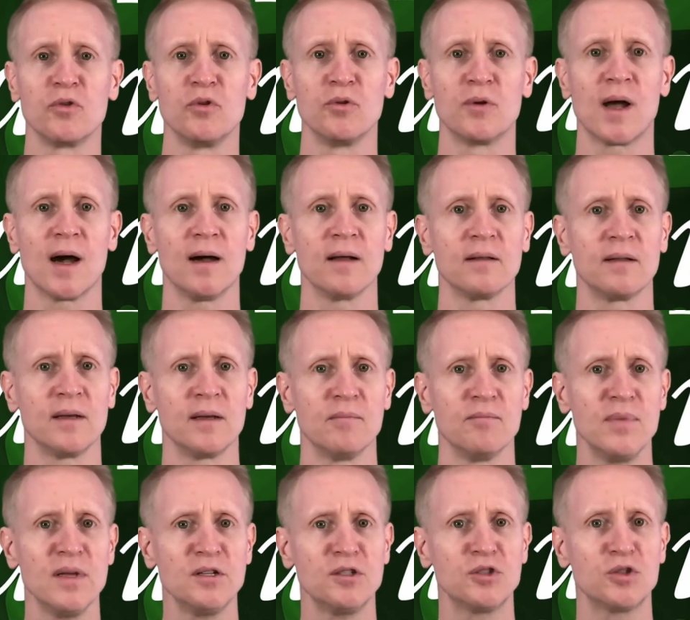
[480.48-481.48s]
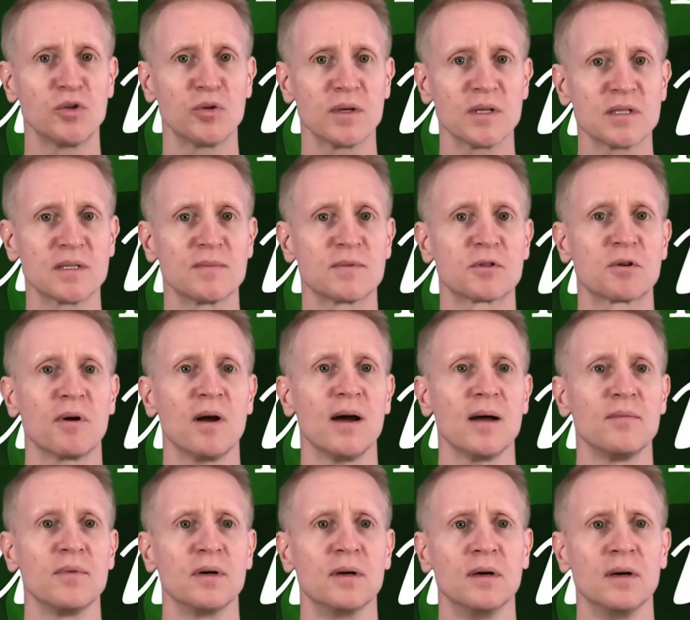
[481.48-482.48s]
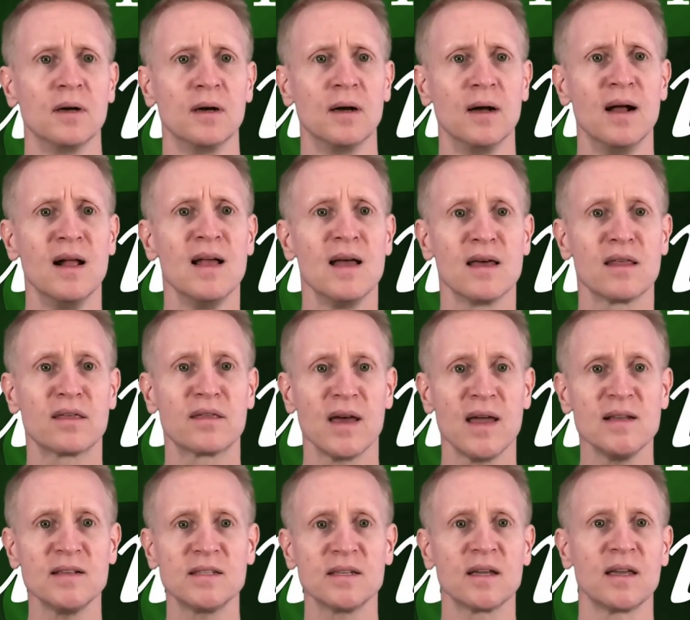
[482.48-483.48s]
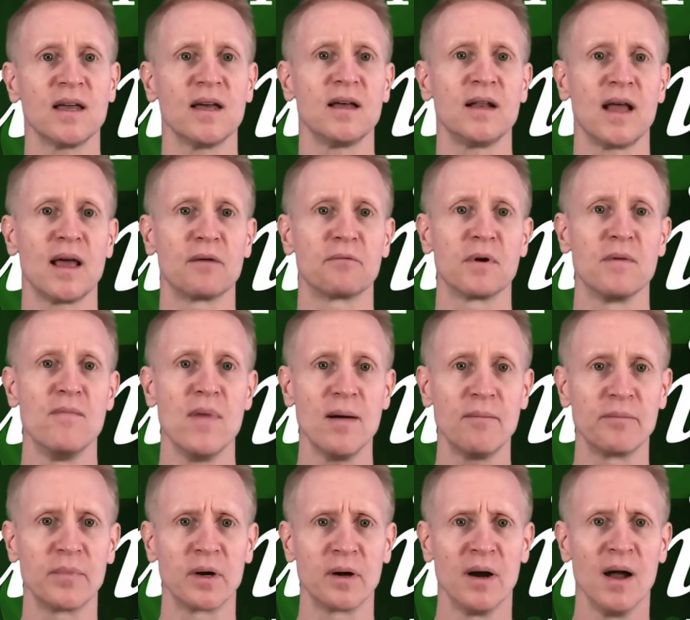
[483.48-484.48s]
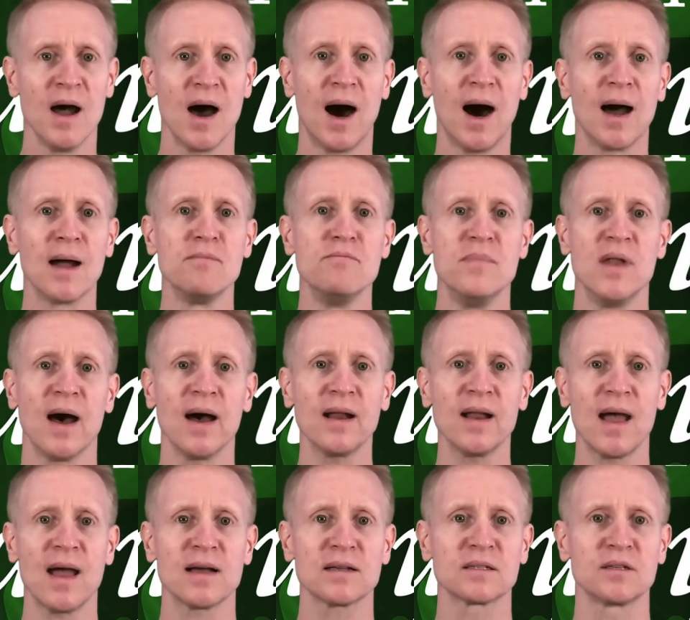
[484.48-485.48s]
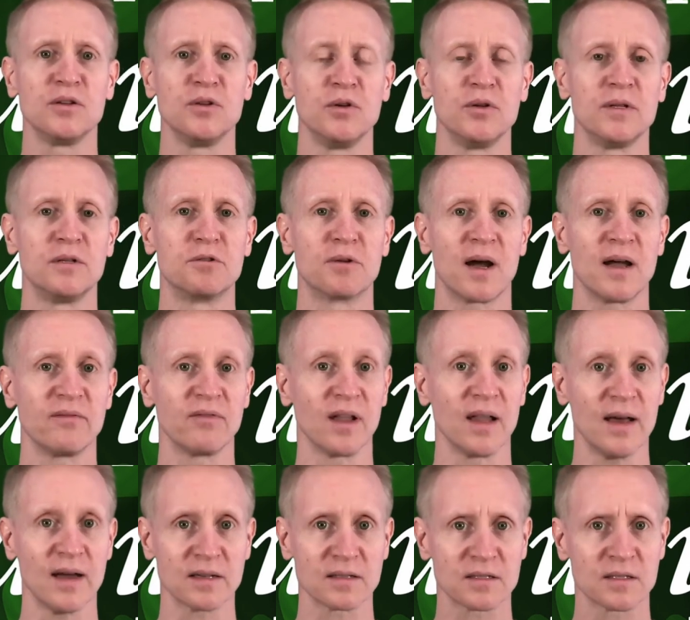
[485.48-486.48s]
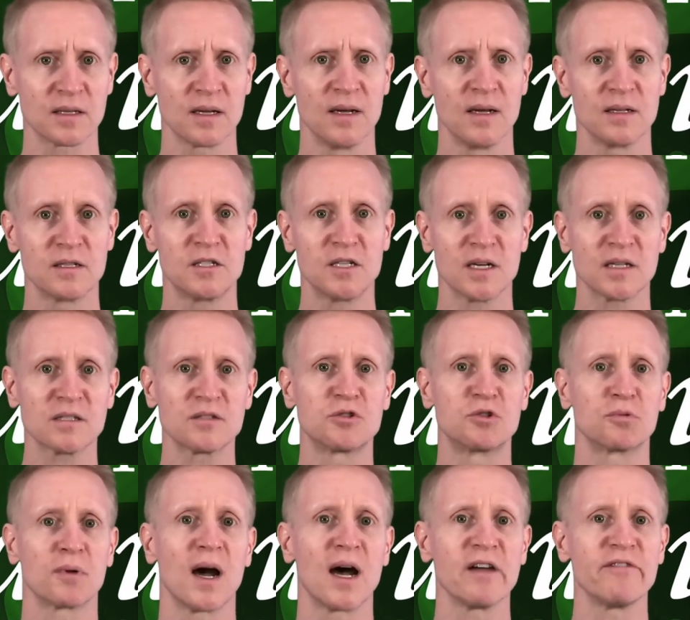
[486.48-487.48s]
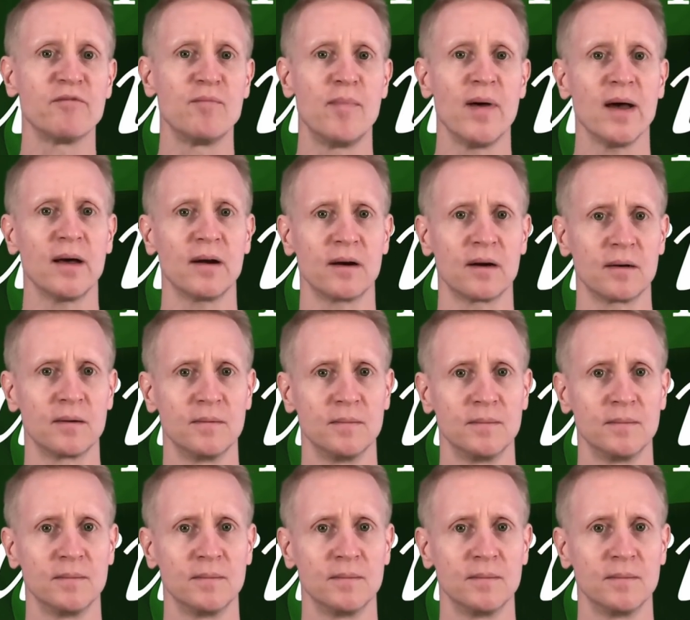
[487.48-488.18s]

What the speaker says: new content, be sure to subscribe. Thanks again, and remember, I'm not asking you to drive less. Just drive better.